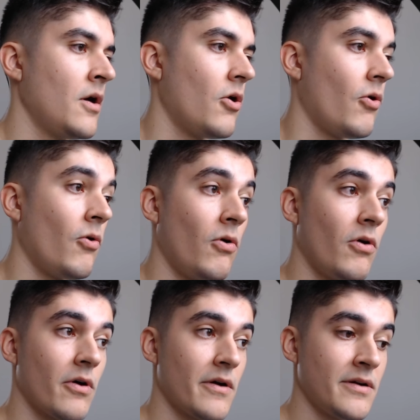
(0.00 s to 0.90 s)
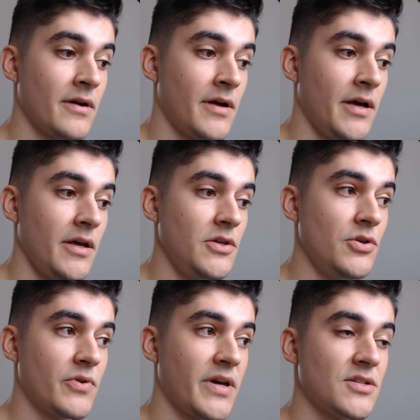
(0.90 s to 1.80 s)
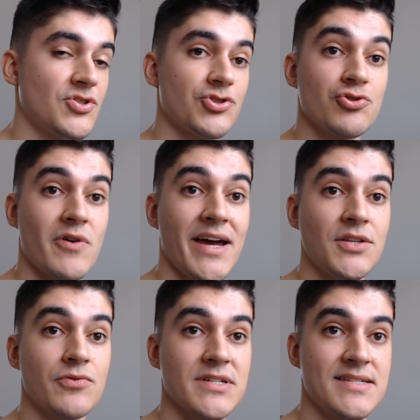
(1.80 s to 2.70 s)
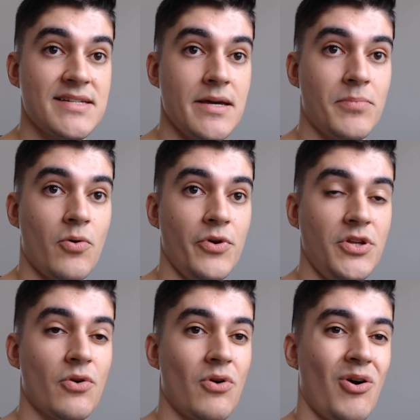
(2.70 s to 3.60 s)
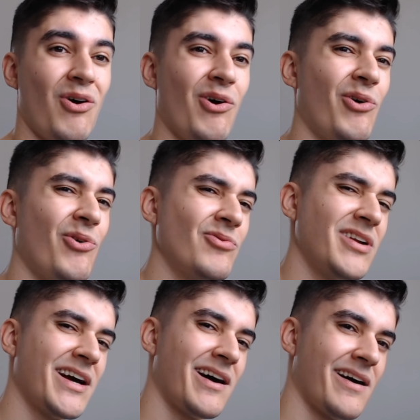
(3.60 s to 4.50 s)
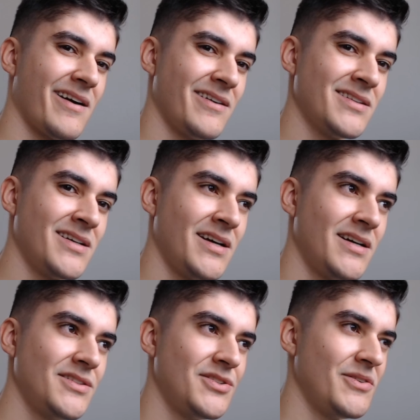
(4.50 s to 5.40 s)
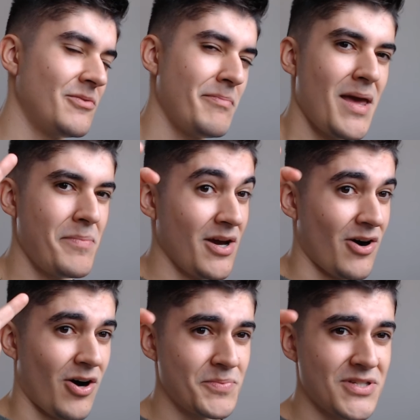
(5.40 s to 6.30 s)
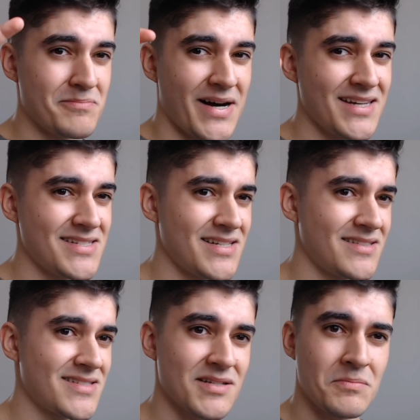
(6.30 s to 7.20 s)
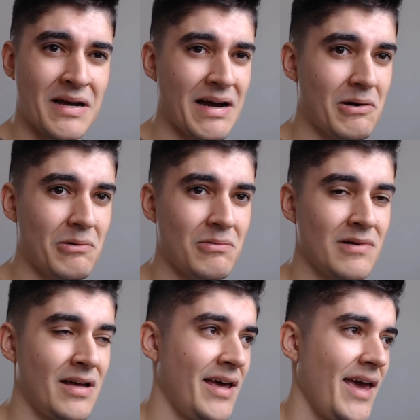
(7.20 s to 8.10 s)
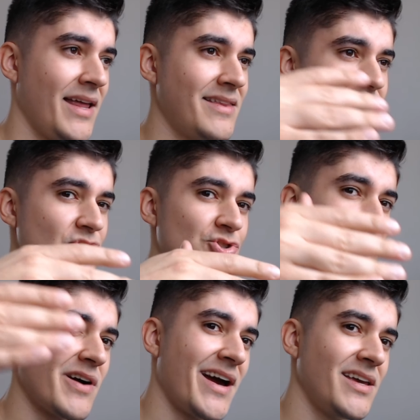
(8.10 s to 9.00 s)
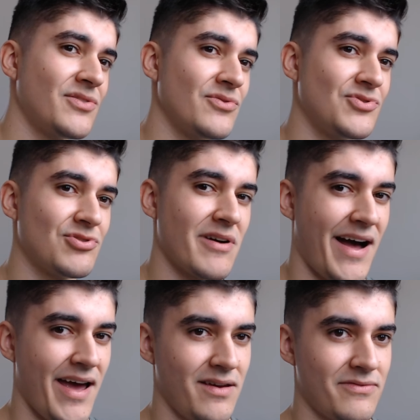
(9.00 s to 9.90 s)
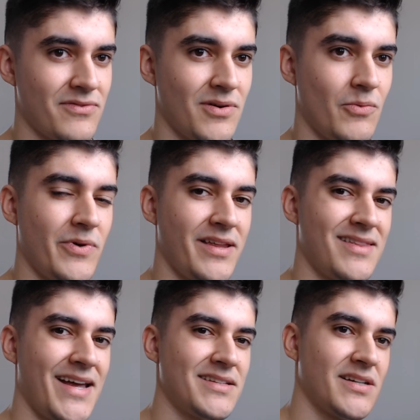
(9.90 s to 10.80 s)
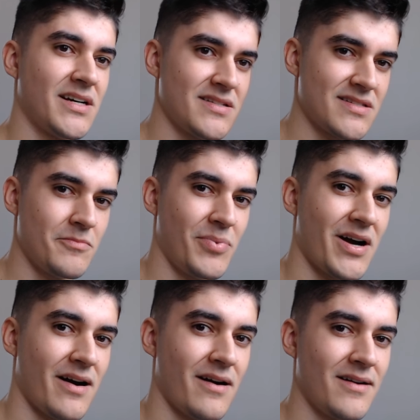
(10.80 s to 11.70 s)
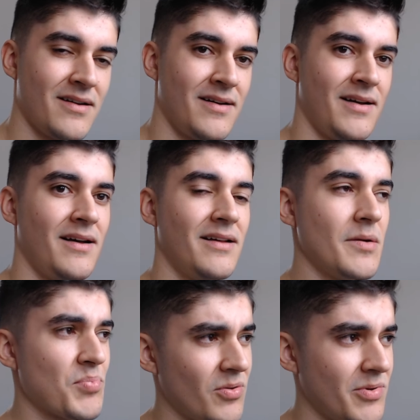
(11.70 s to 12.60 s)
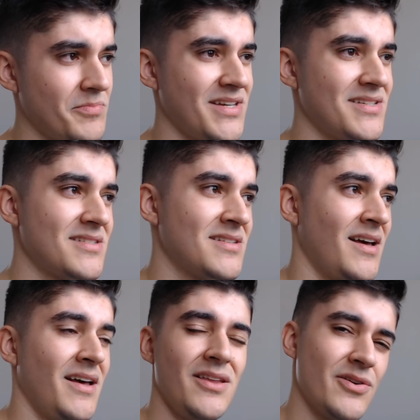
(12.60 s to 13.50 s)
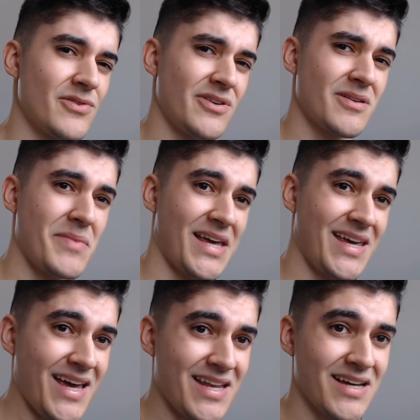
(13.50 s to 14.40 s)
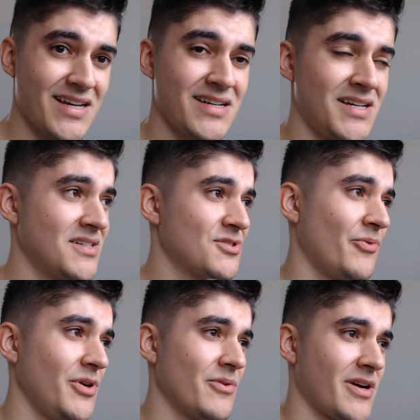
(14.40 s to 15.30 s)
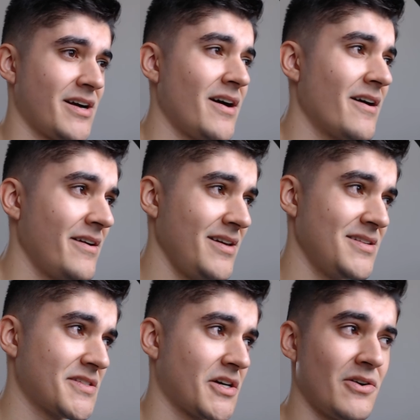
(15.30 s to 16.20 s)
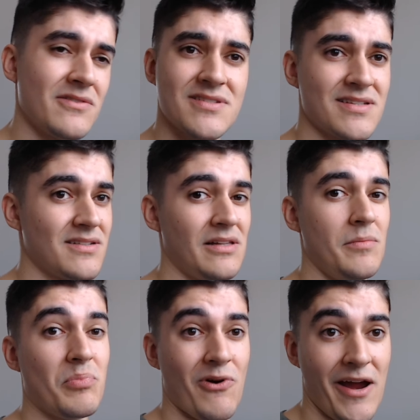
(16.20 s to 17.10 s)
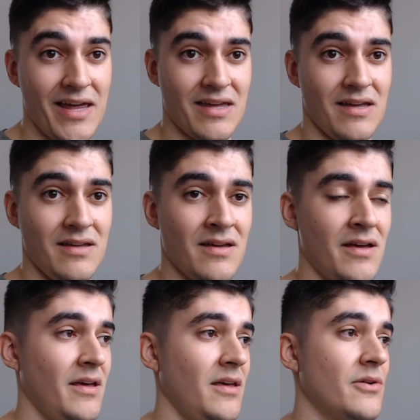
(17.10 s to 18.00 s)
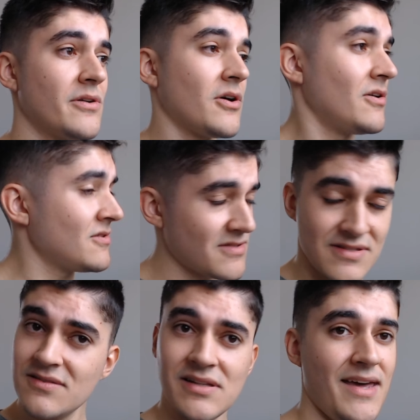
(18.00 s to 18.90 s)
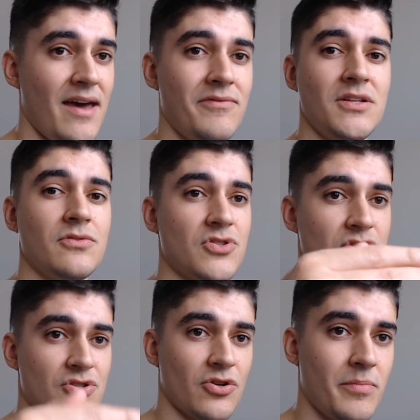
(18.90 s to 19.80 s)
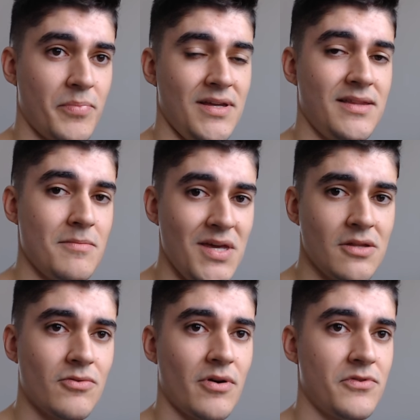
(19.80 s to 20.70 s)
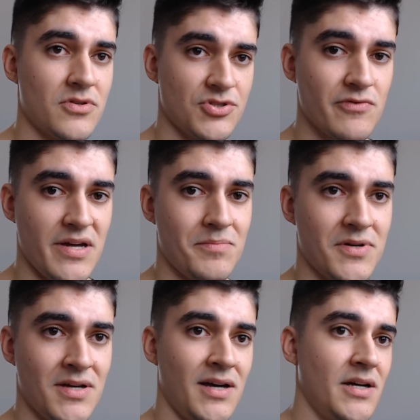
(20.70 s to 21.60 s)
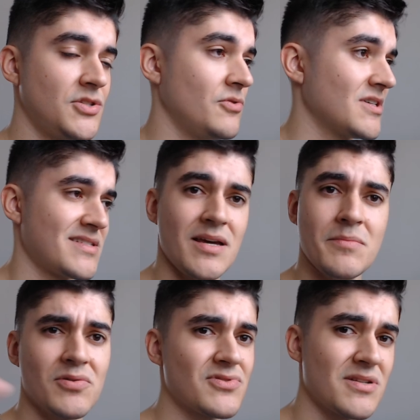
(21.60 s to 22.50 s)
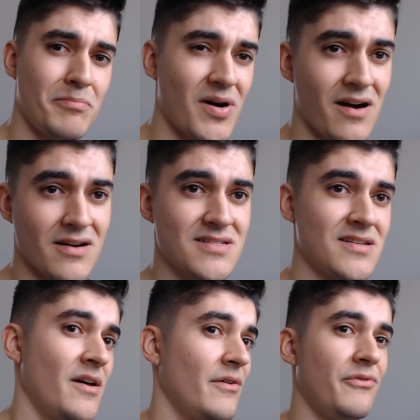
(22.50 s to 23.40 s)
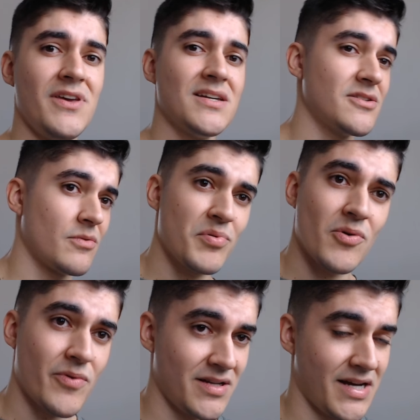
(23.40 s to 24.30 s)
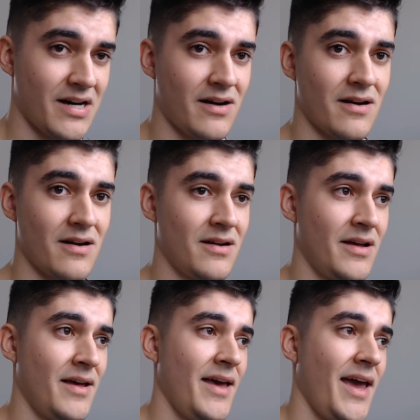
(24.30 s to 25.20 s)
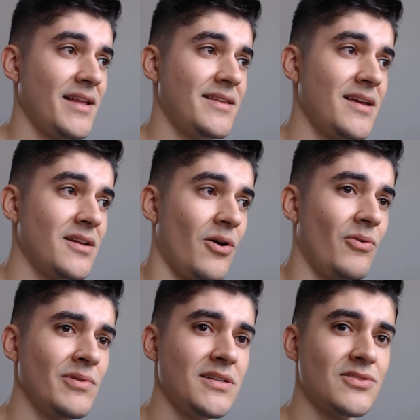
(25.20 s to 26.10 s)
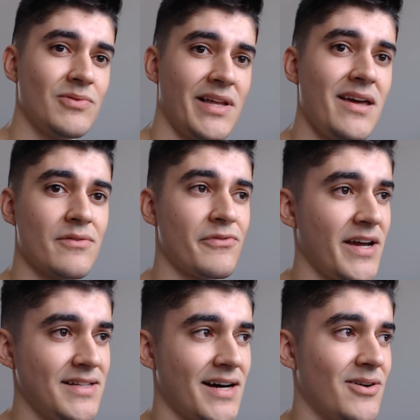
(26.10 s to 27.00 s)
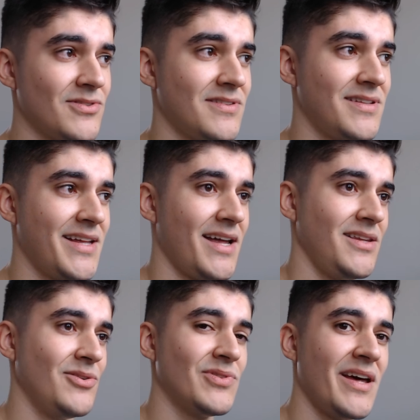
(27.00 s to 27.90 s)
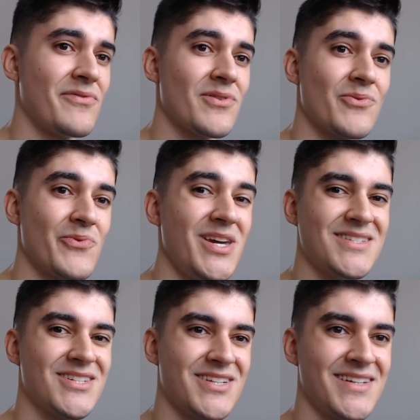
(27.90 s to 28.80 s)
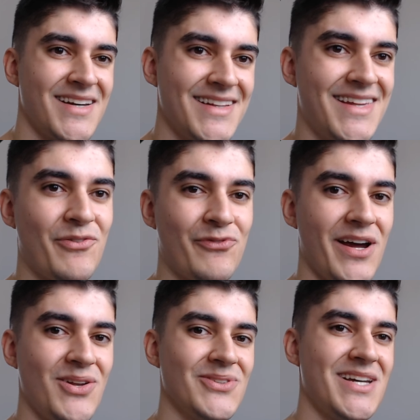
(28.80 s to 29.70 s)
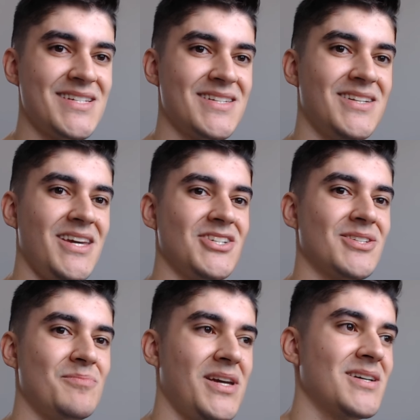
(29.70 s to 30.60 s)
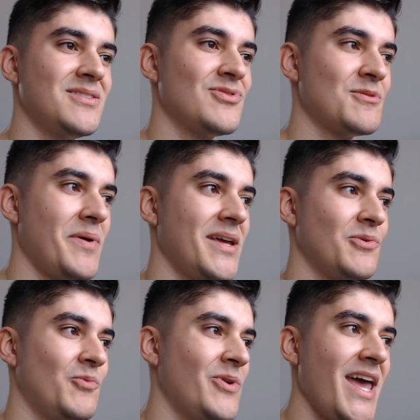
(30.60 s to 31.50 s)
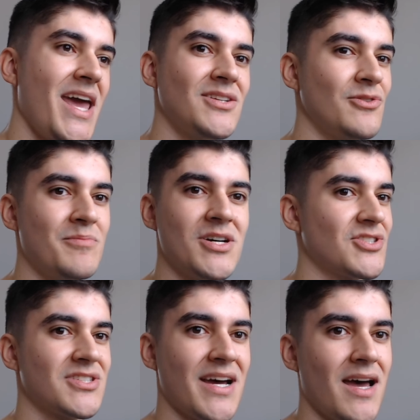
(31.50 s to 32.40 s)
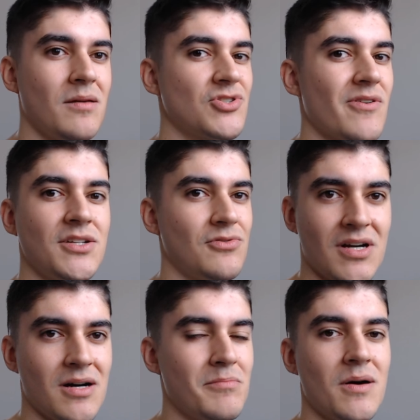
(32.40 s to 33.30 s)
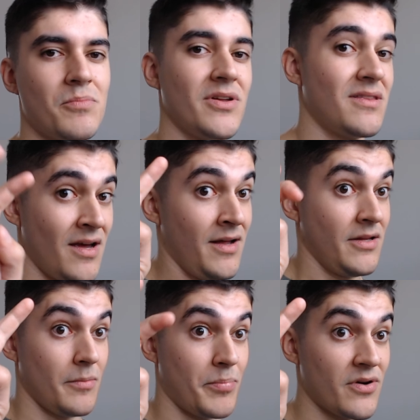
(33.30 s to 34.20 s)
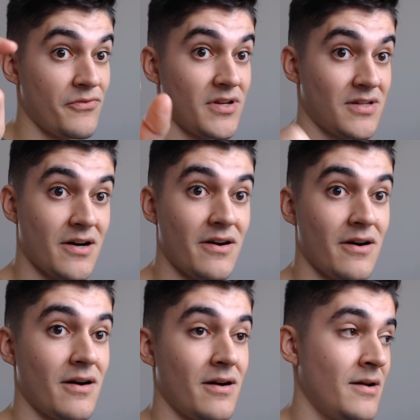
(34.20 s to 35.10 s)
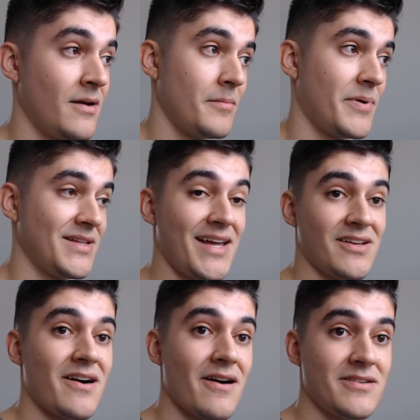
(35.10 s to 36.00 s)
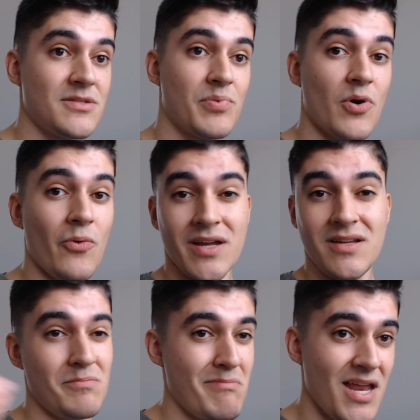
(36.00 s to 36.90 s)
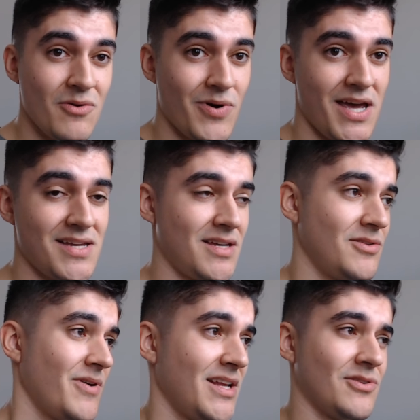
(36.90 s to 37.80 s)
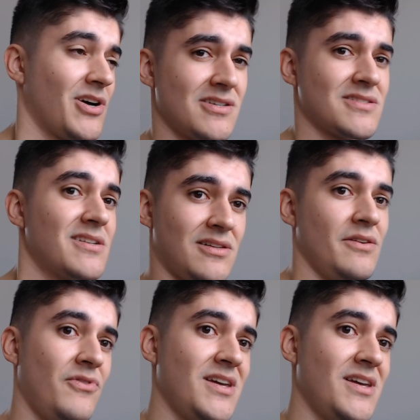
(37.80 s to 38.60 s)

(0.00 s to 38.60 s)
Or you can try to assemble your own car to maybe optimize it somehow and then try to drive with that custom car. The problem is you're not a mechanic, so your car is constantly braking. You're constantly having to stop in the middle of your trip to assemble some parts, fix your broken car, and then only to later find out that you never reached the final destination because you spent way too much time trying to come up with the perfect car, but that car is broken in many ways and you had to constantly fix